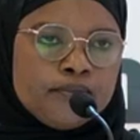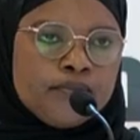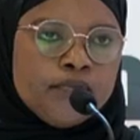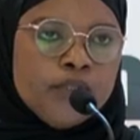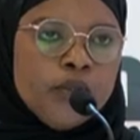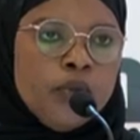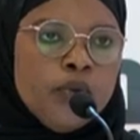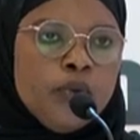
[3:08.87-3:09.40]

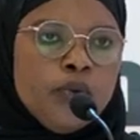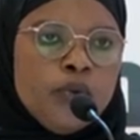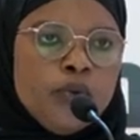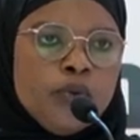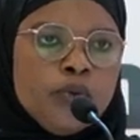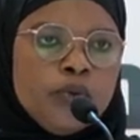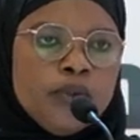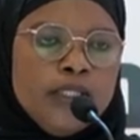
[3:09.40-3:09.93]

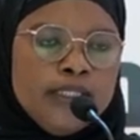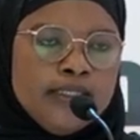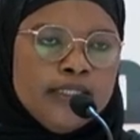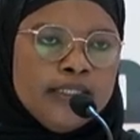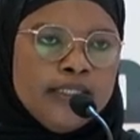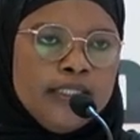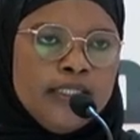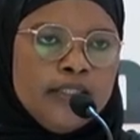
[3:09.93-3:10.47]
who is the
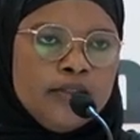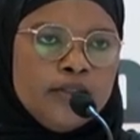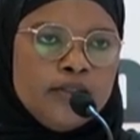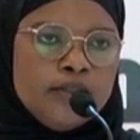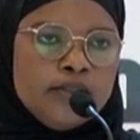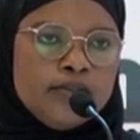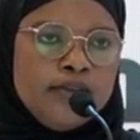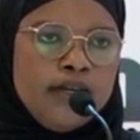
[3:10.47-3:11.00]

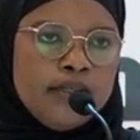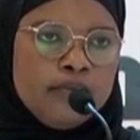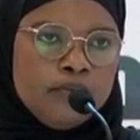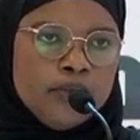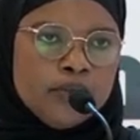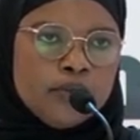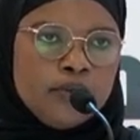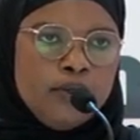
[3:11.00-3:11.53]
CEO of
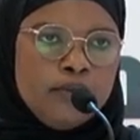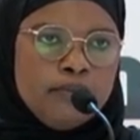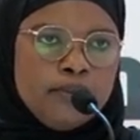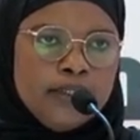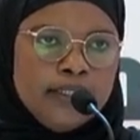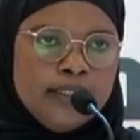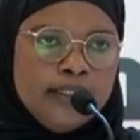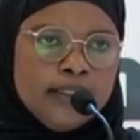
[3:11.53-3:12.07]
Almod
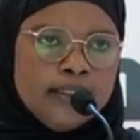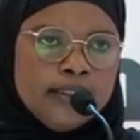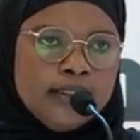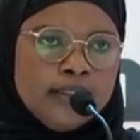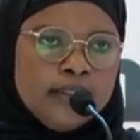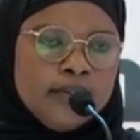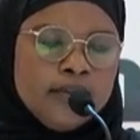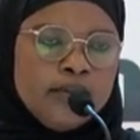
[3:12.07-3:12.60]
Company
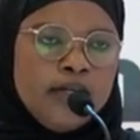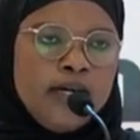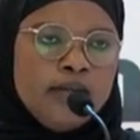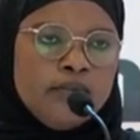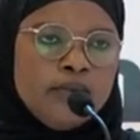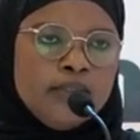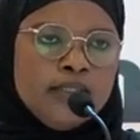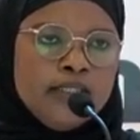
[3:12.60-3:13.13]
or
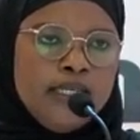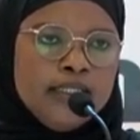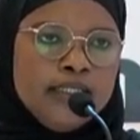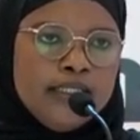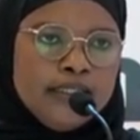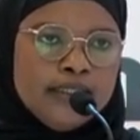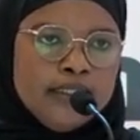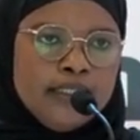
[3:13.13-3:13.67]
Almod Real
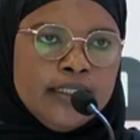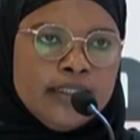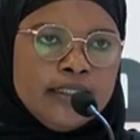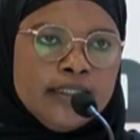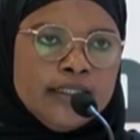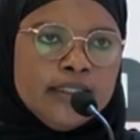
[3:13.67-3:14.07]
Estate,